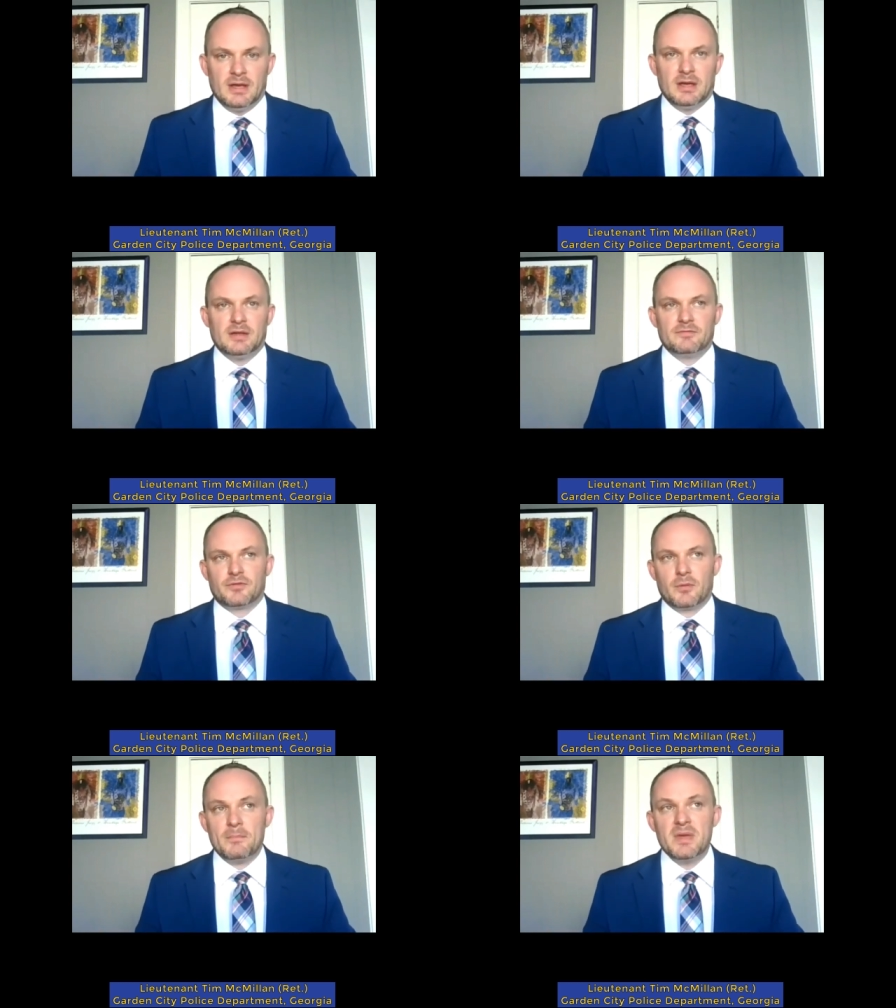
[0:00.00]
And
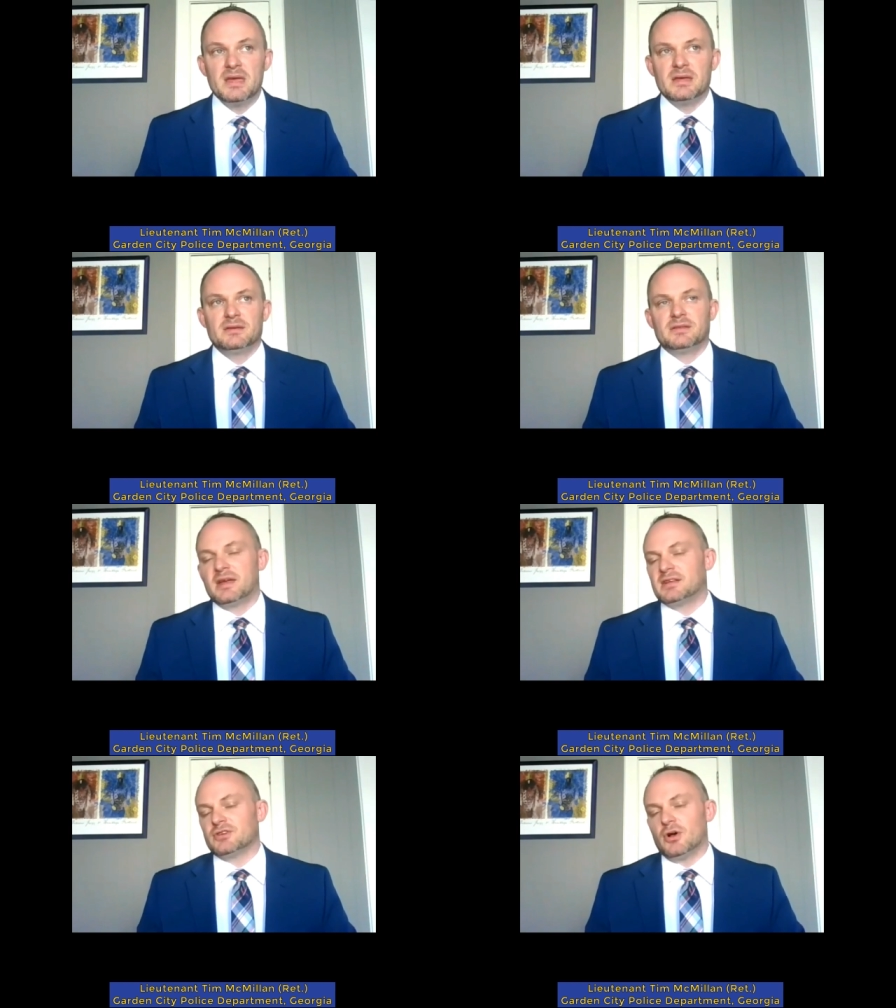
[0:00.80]
for me,
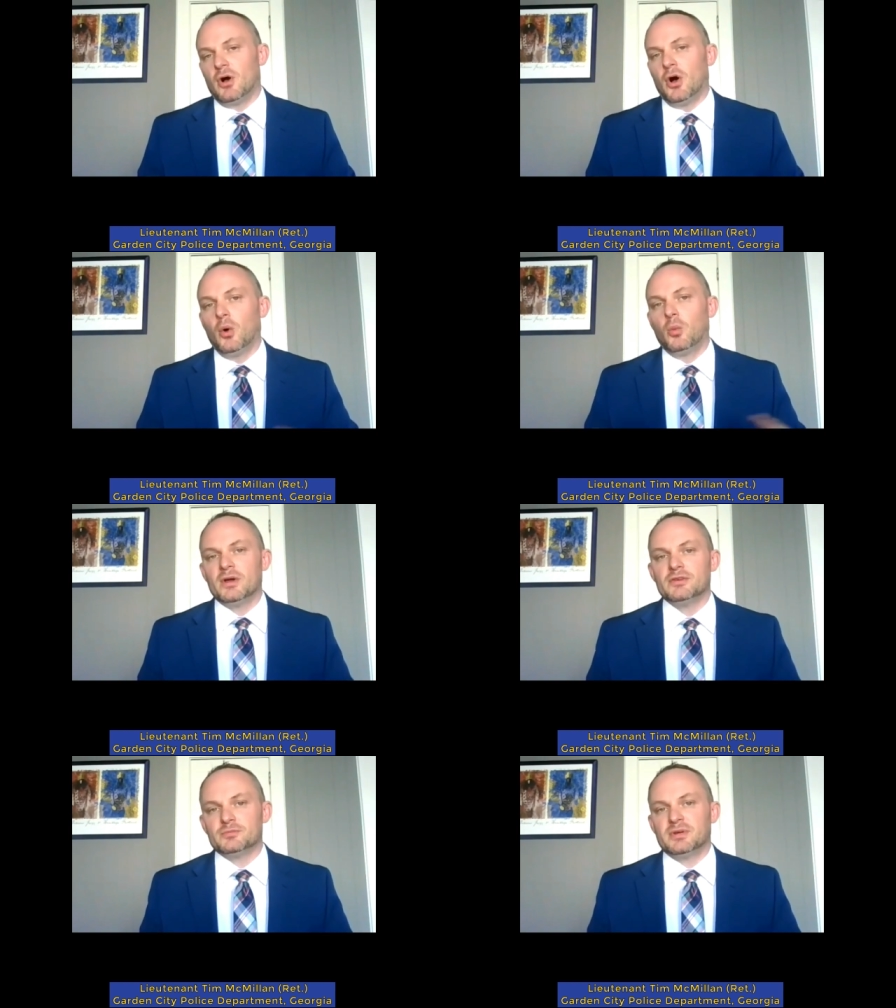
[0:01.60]
that has
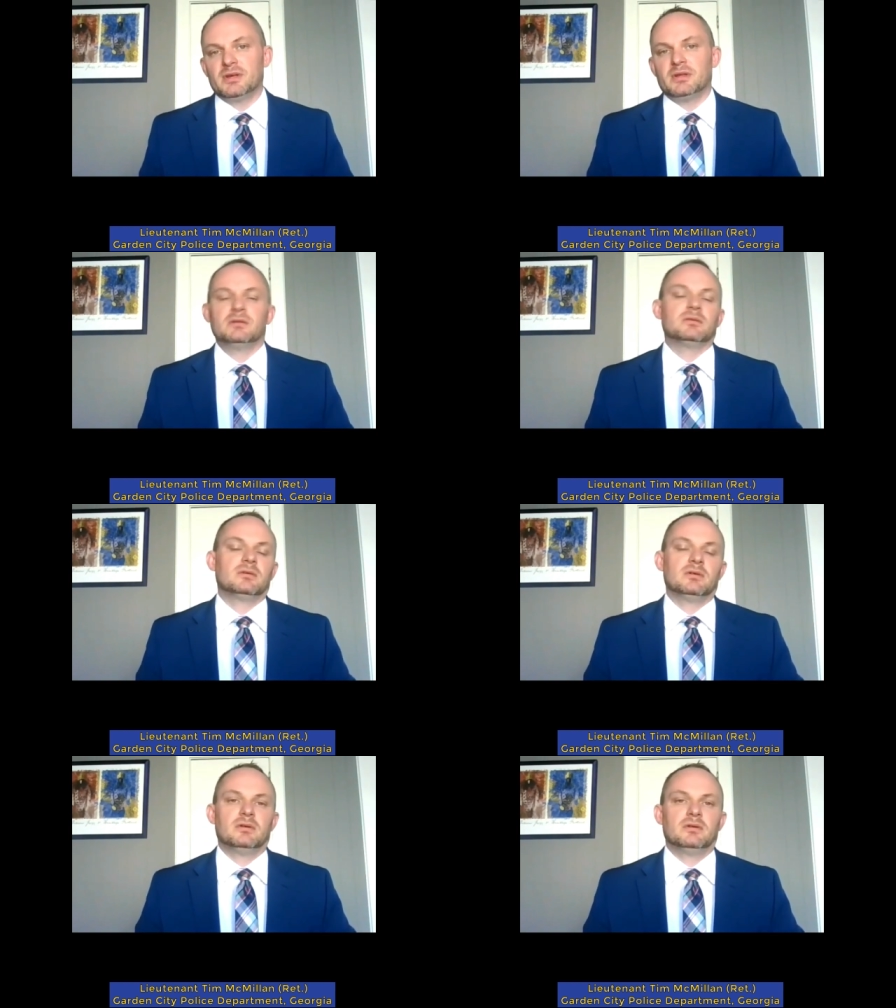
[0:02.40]
always been
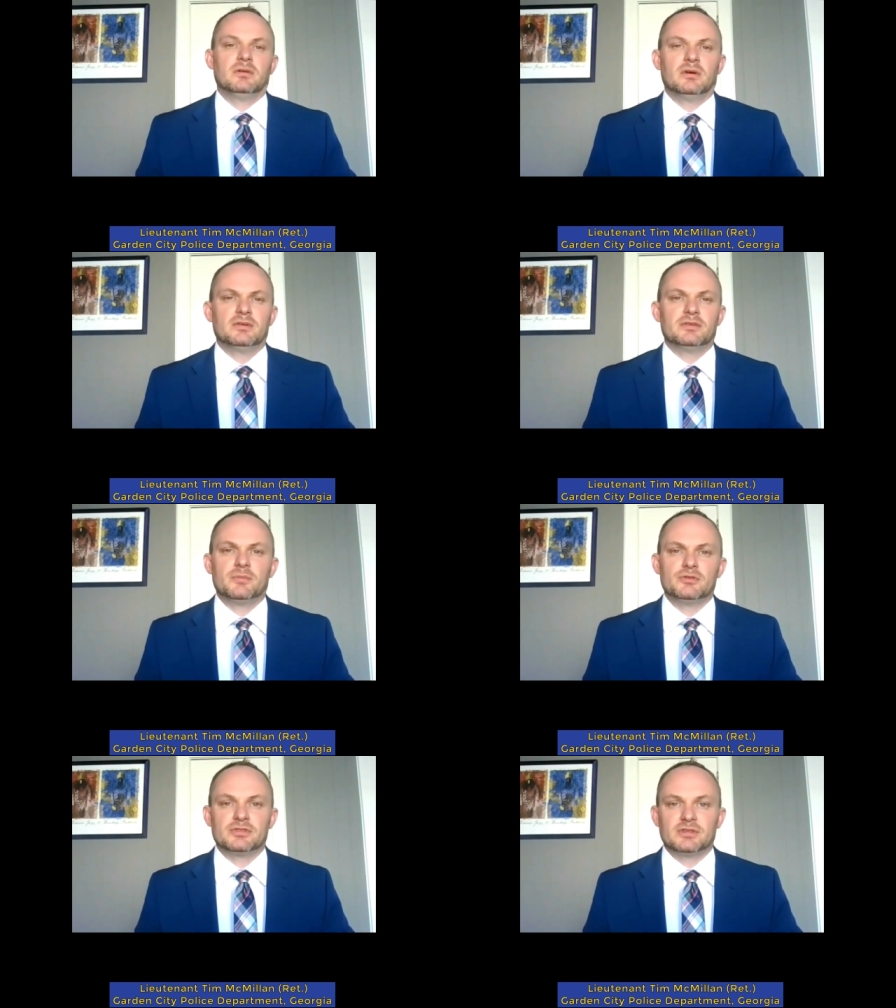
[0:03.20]
the
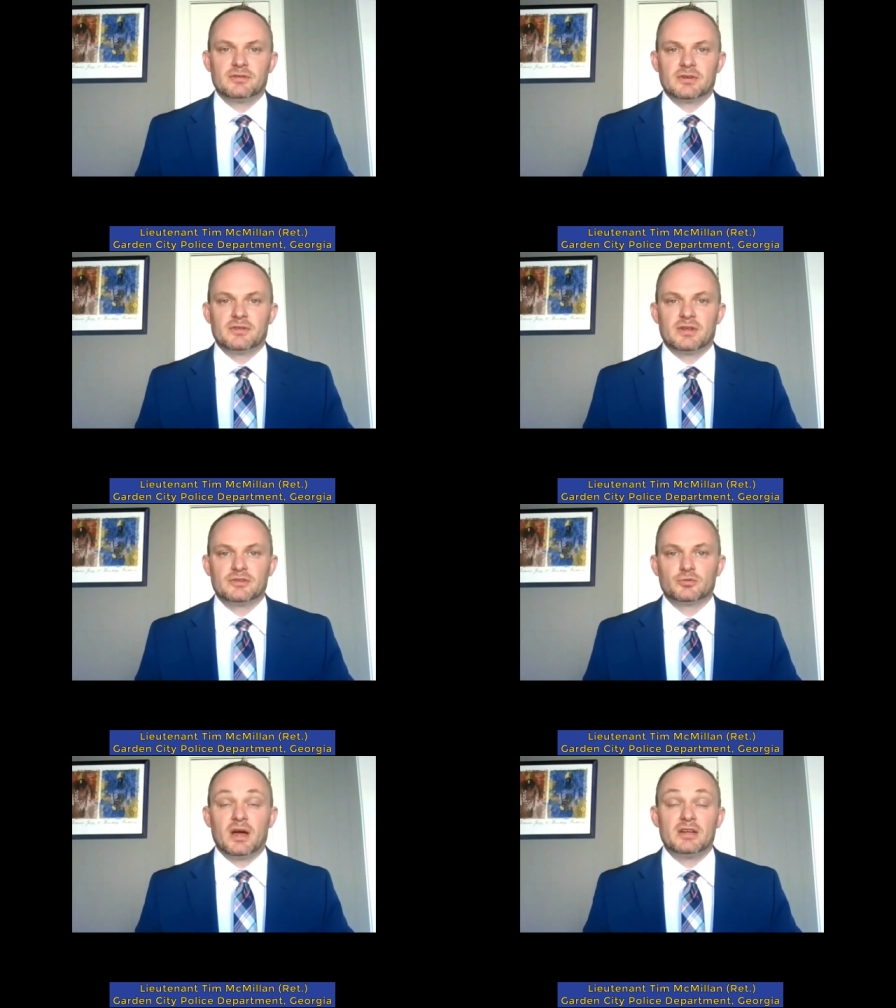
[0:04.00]
most significant thing.
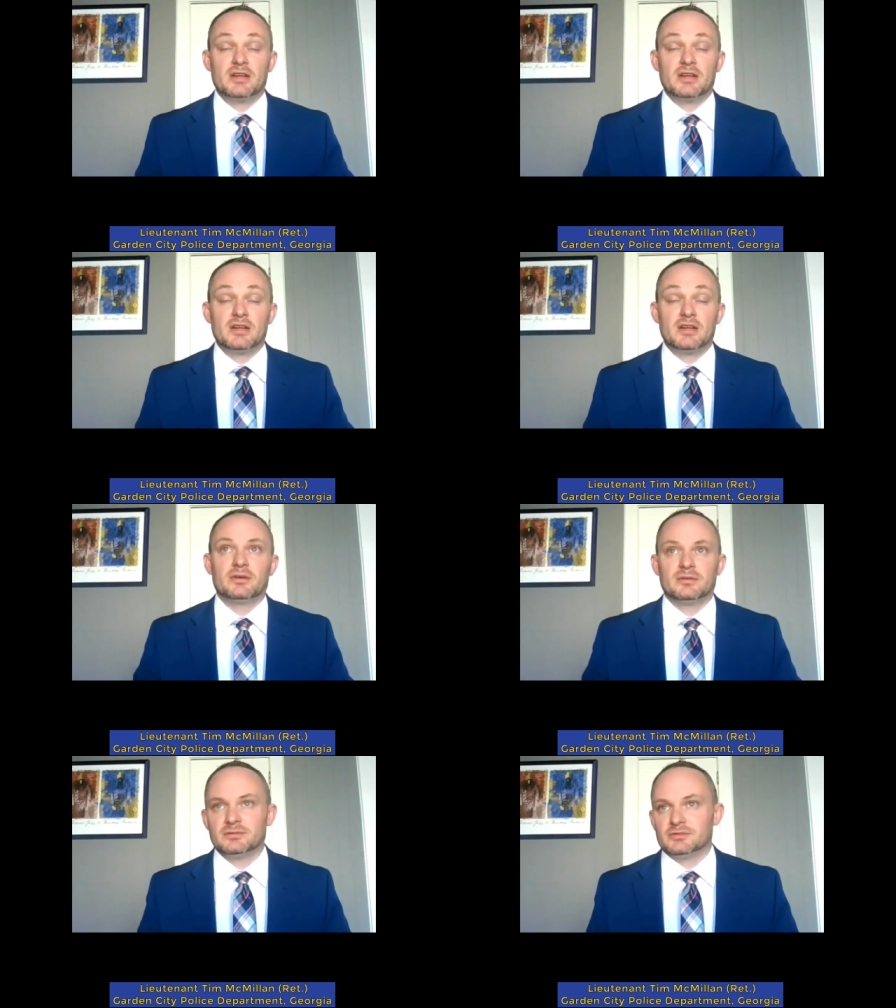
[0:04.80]
It's why I
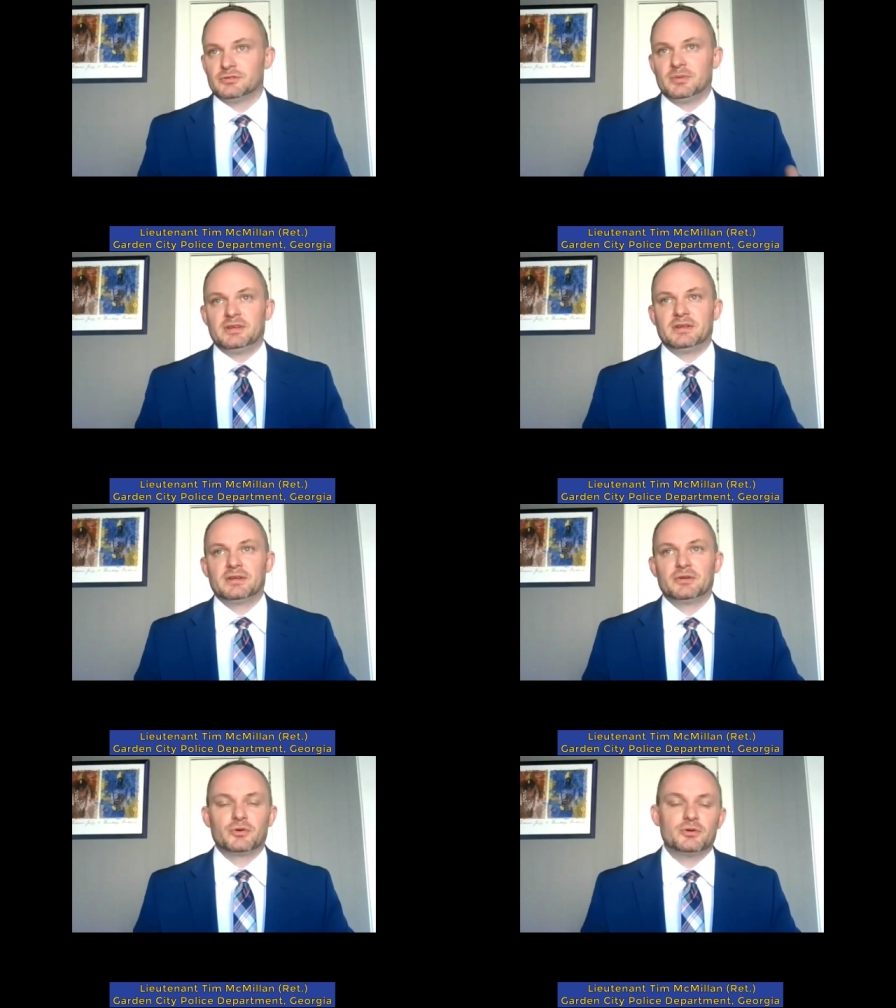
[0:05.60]
enjoy
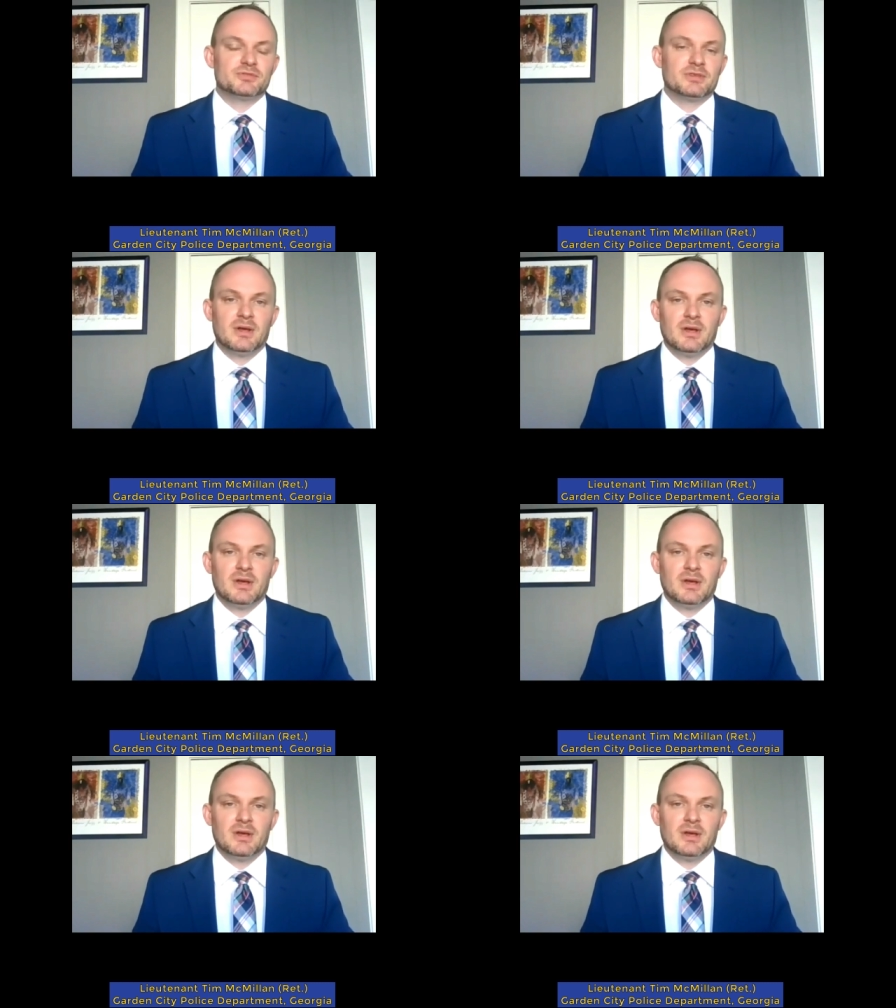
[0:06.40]
speaking in groups,